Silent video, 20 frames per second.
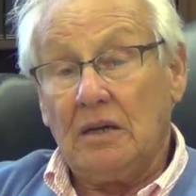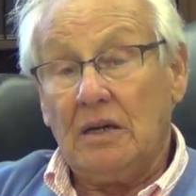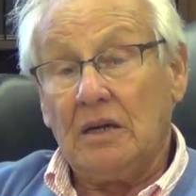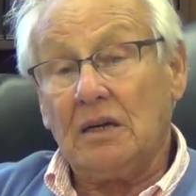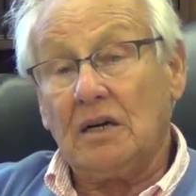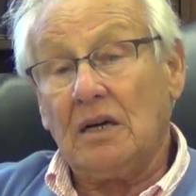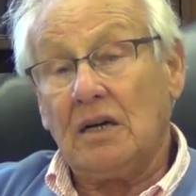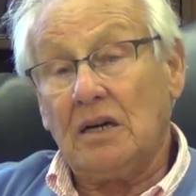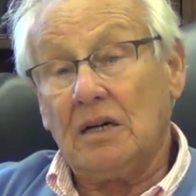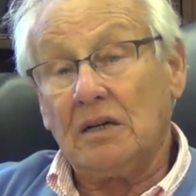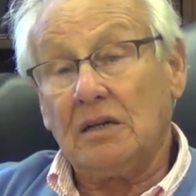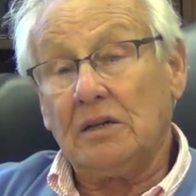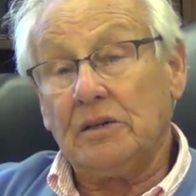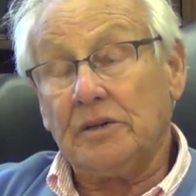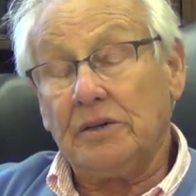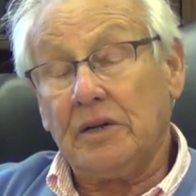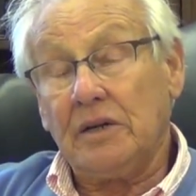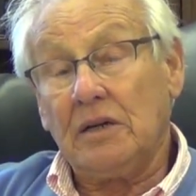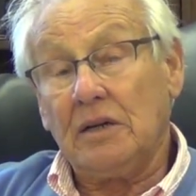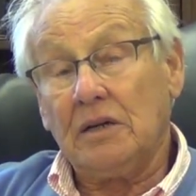in
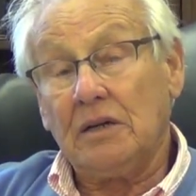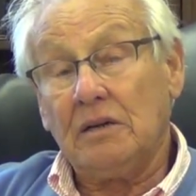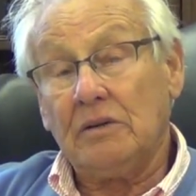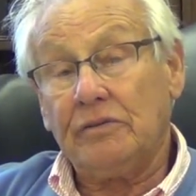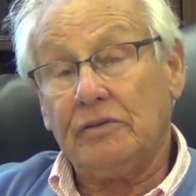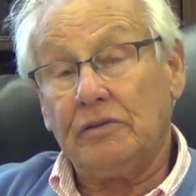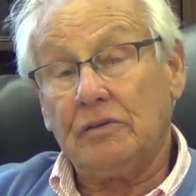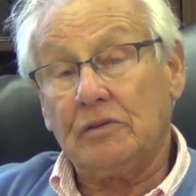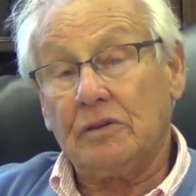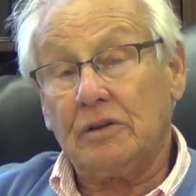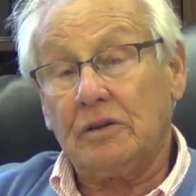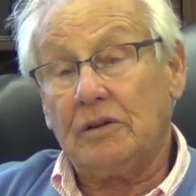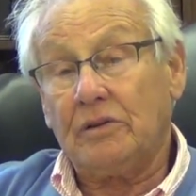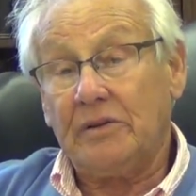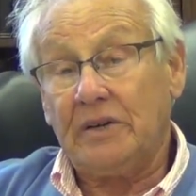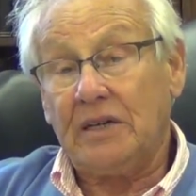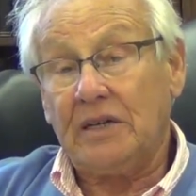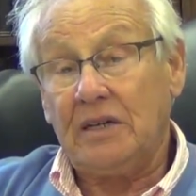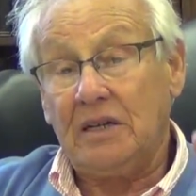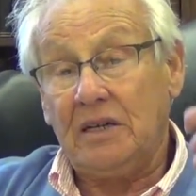Hungary for
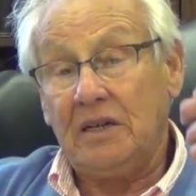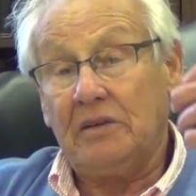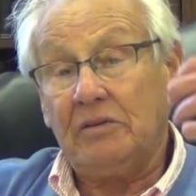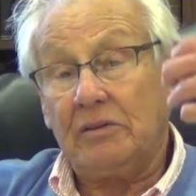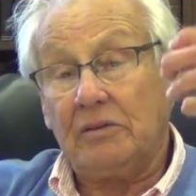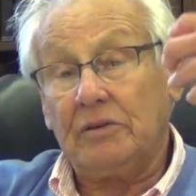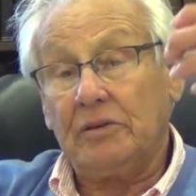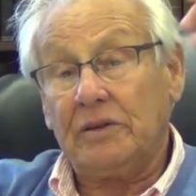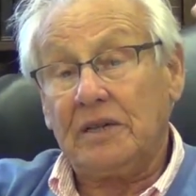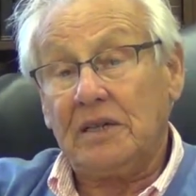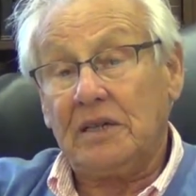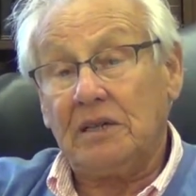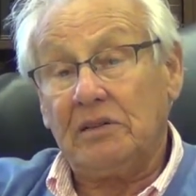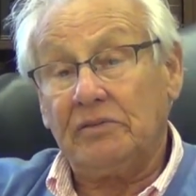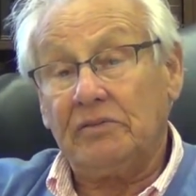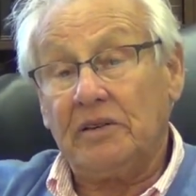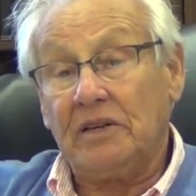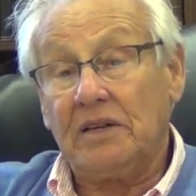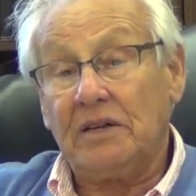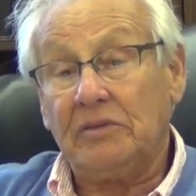20,
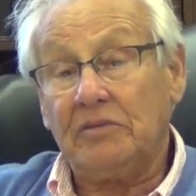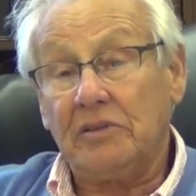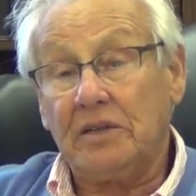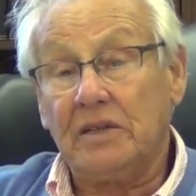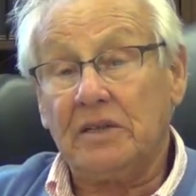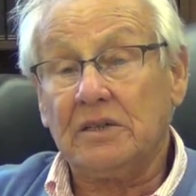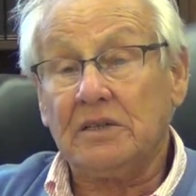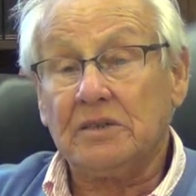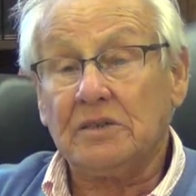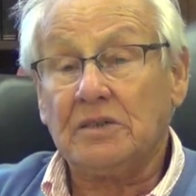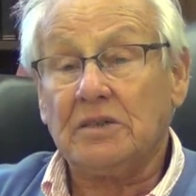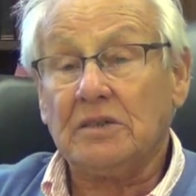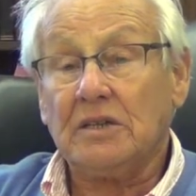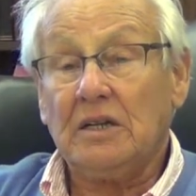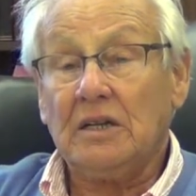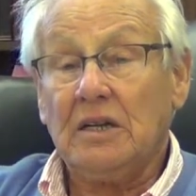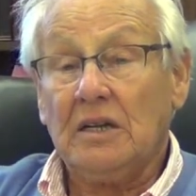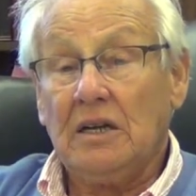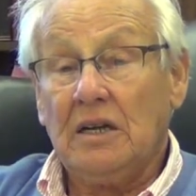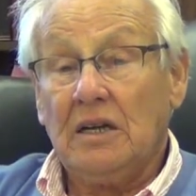25 years,
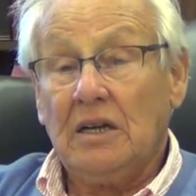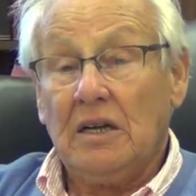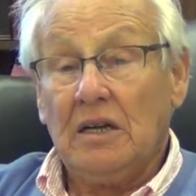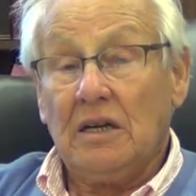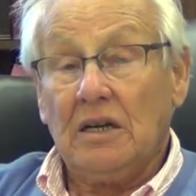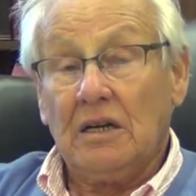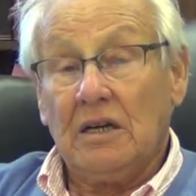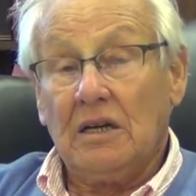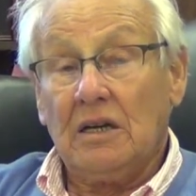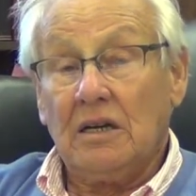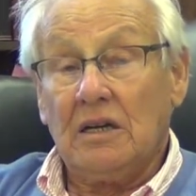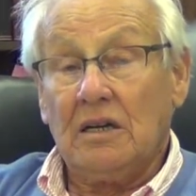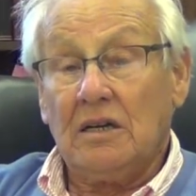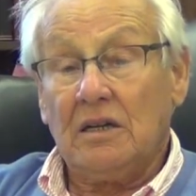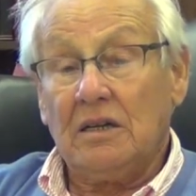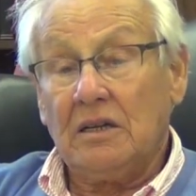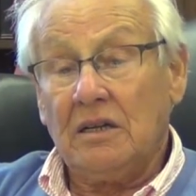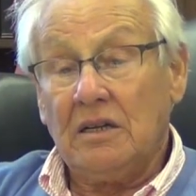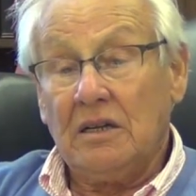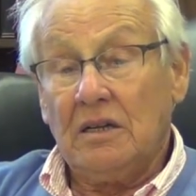
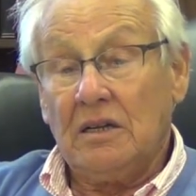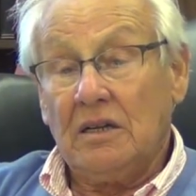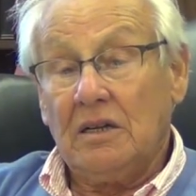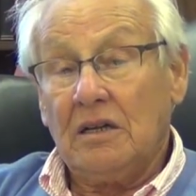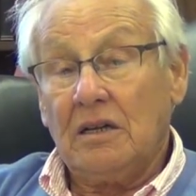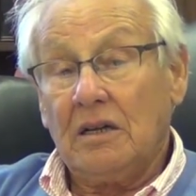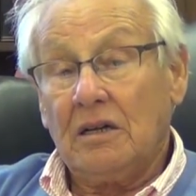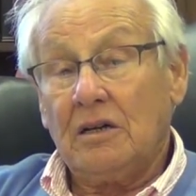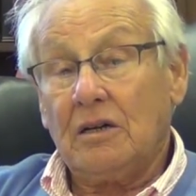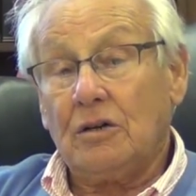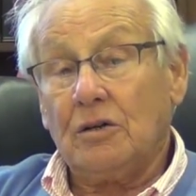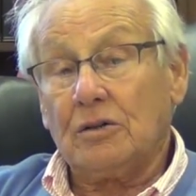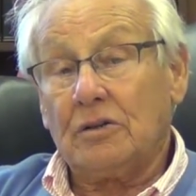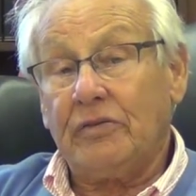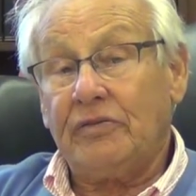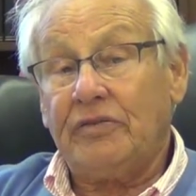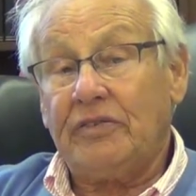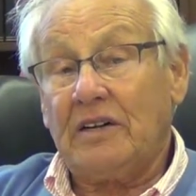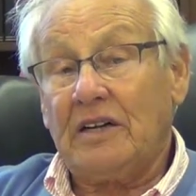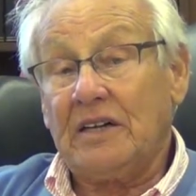uh, got
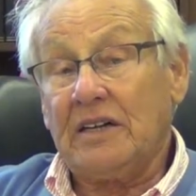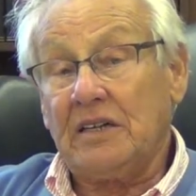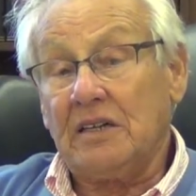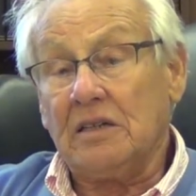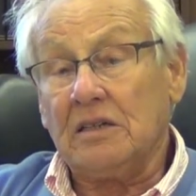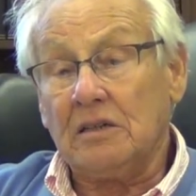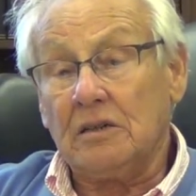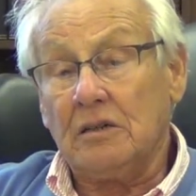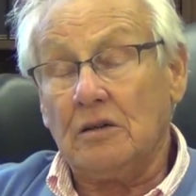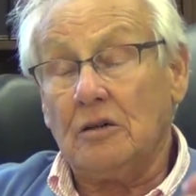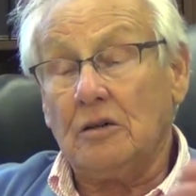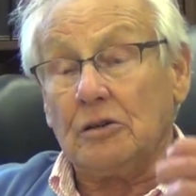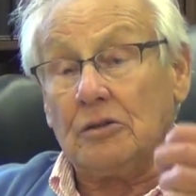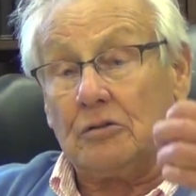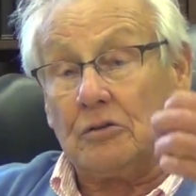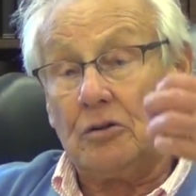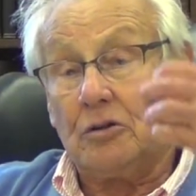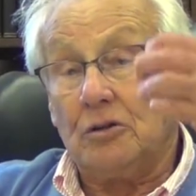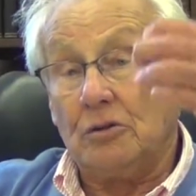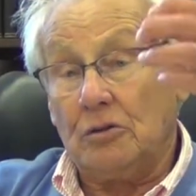frightened,
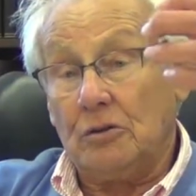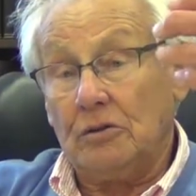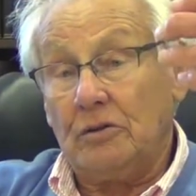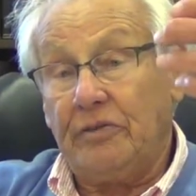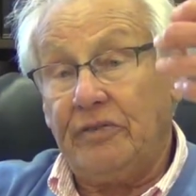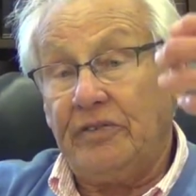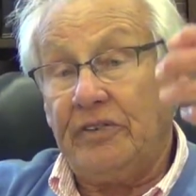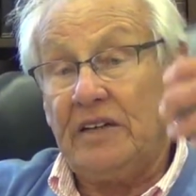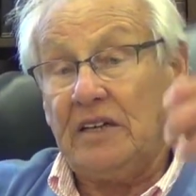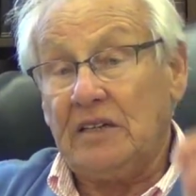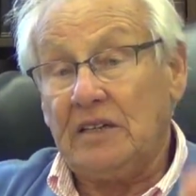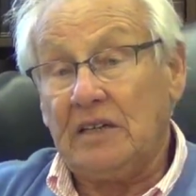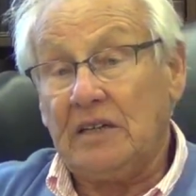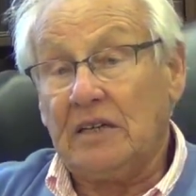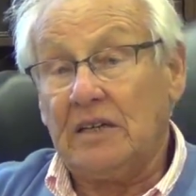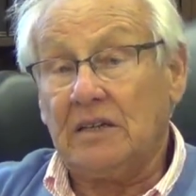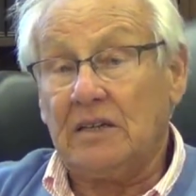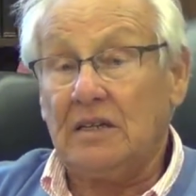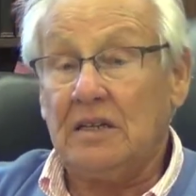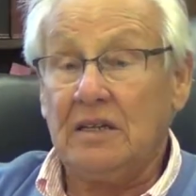got cold feet
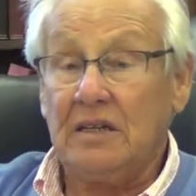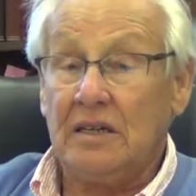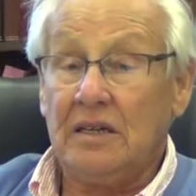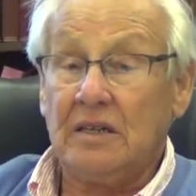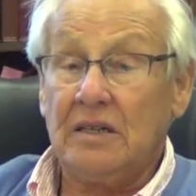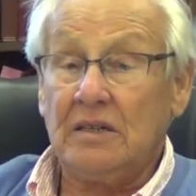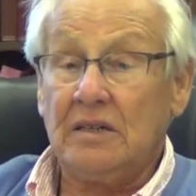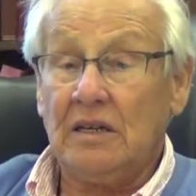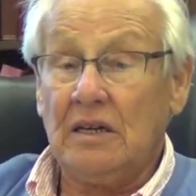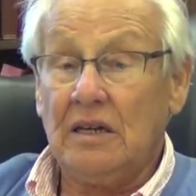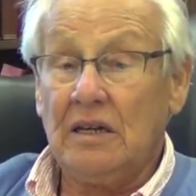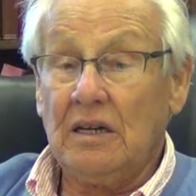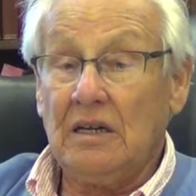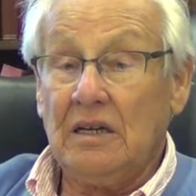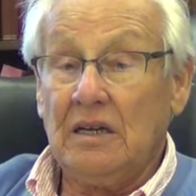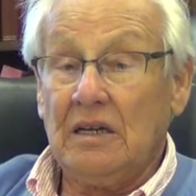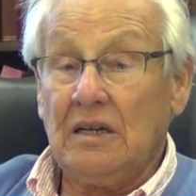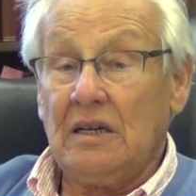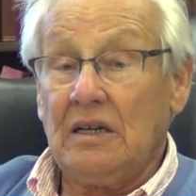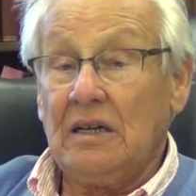at the end,
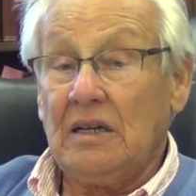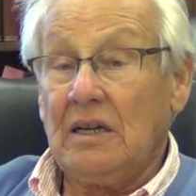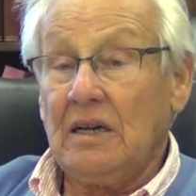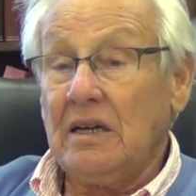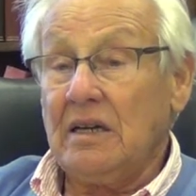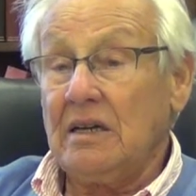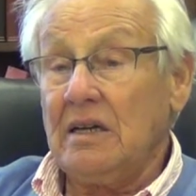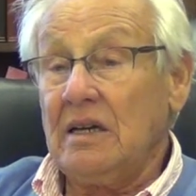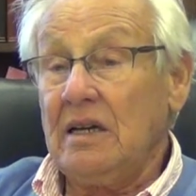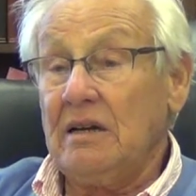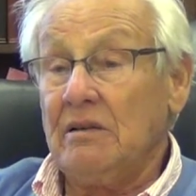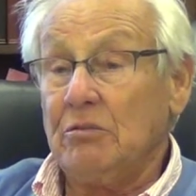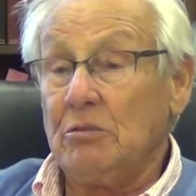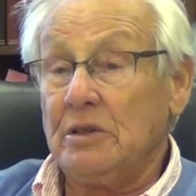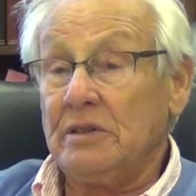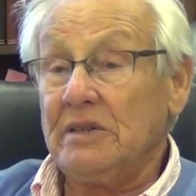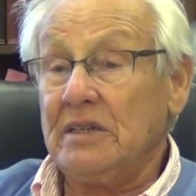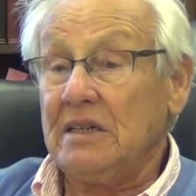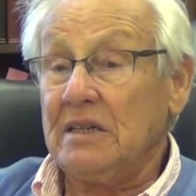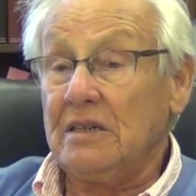and he
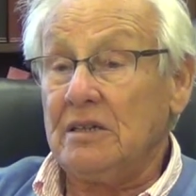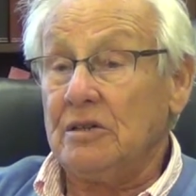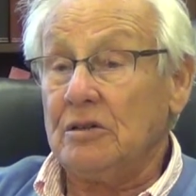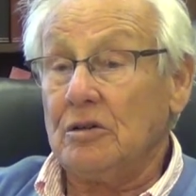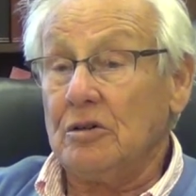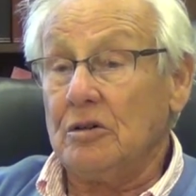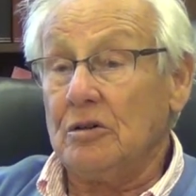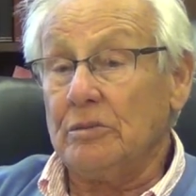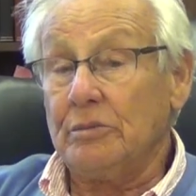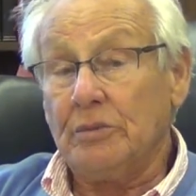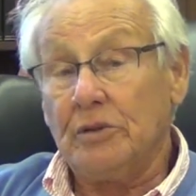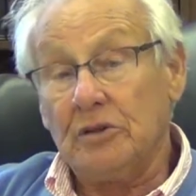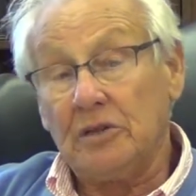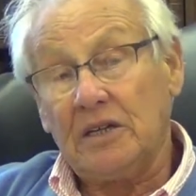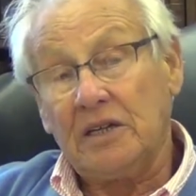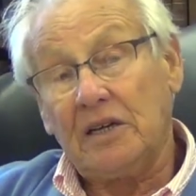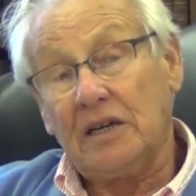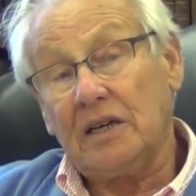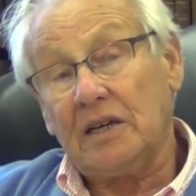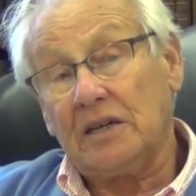wanted to
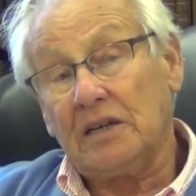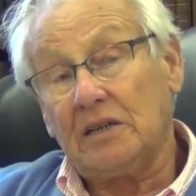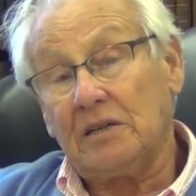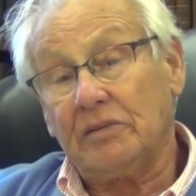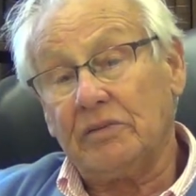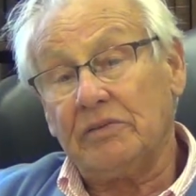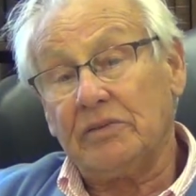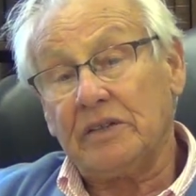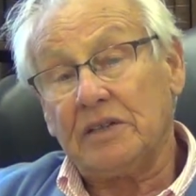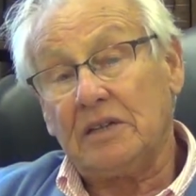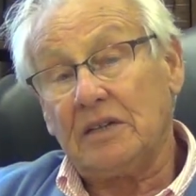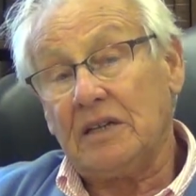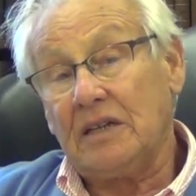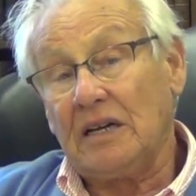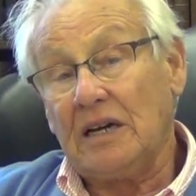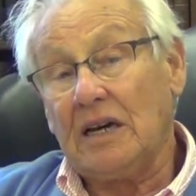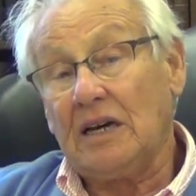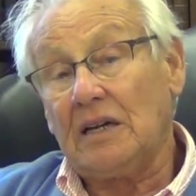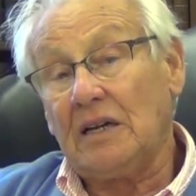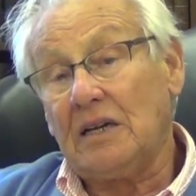communicate with
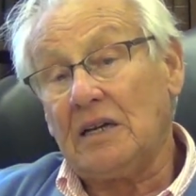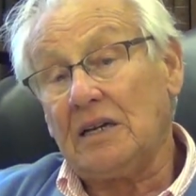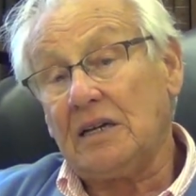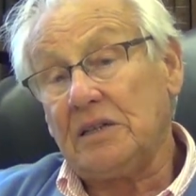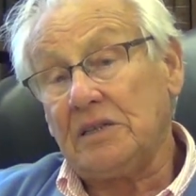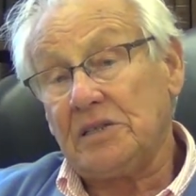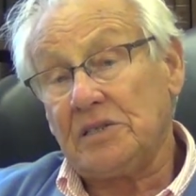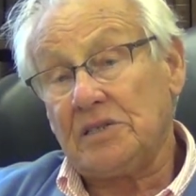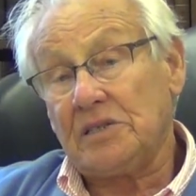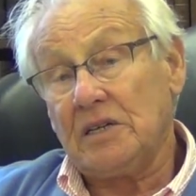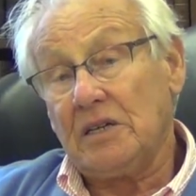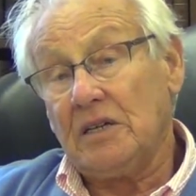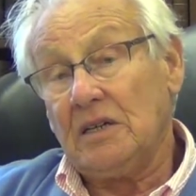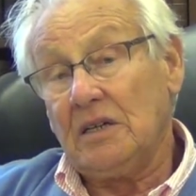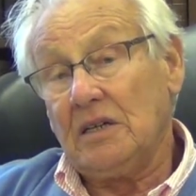the Allies